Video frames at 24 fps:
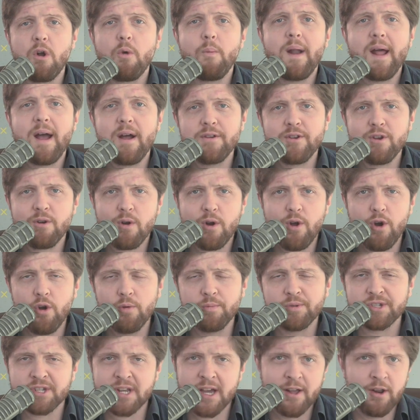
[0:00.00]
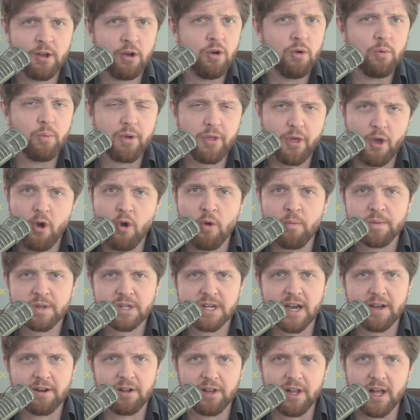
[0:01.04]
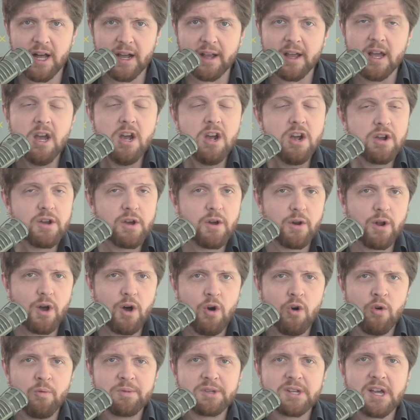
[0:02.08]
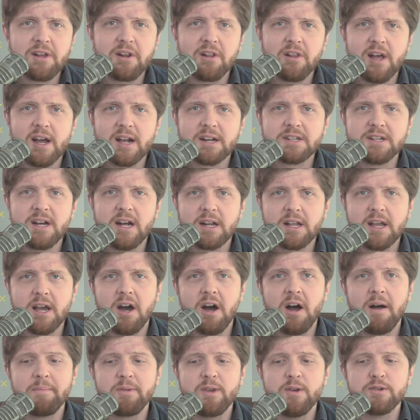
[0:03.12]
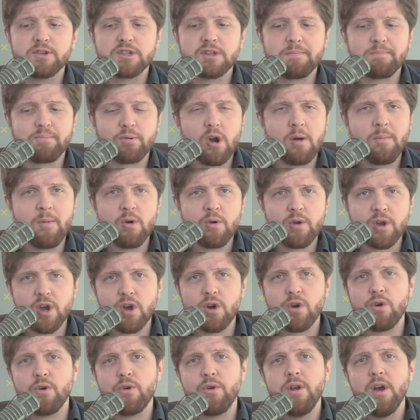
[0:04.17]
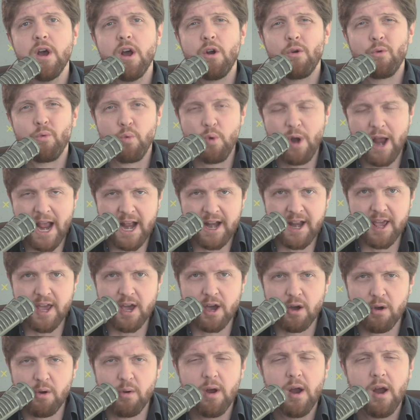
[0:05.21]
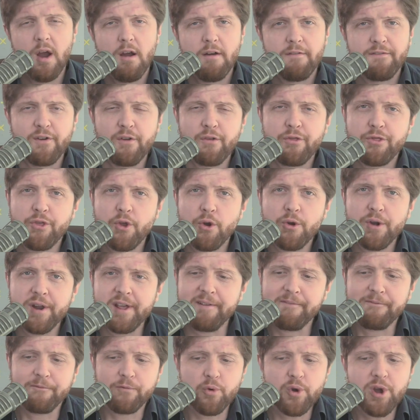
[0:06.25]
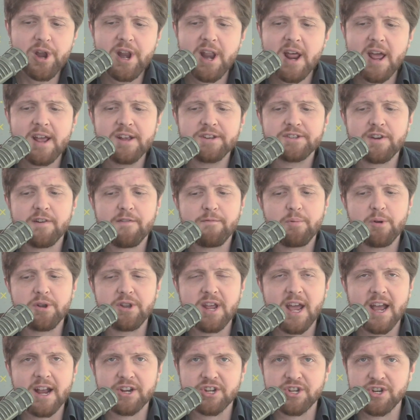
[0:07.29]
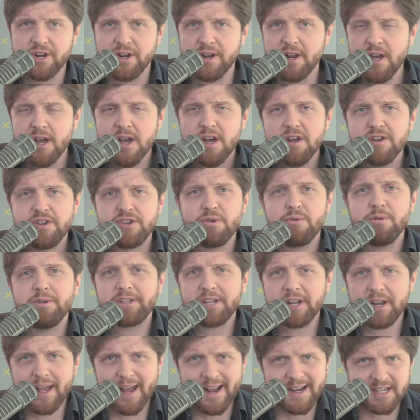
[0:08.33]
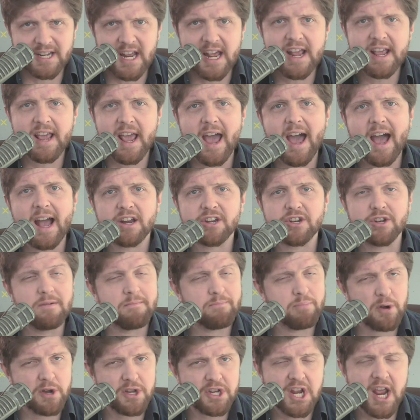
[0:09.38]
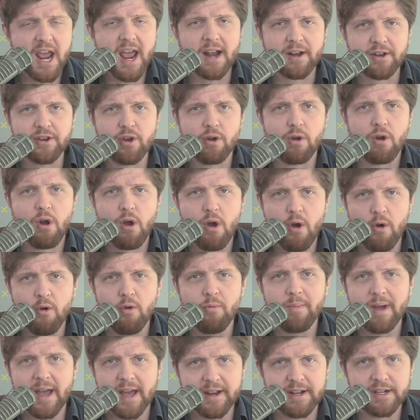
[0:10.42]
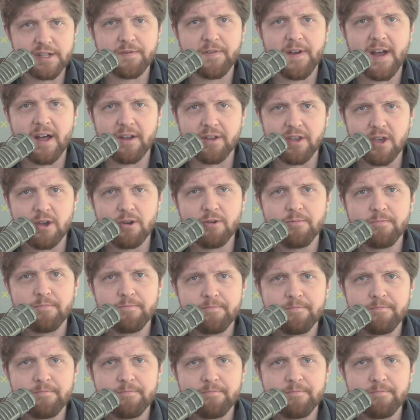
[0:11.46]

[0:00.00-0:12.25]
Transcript: around your home's title with Home Title Lock. Go to HomeTitleLock.com. Use the promo code RADIO for 30 free days of protection. Do it today. Take action. Protect your home and its value.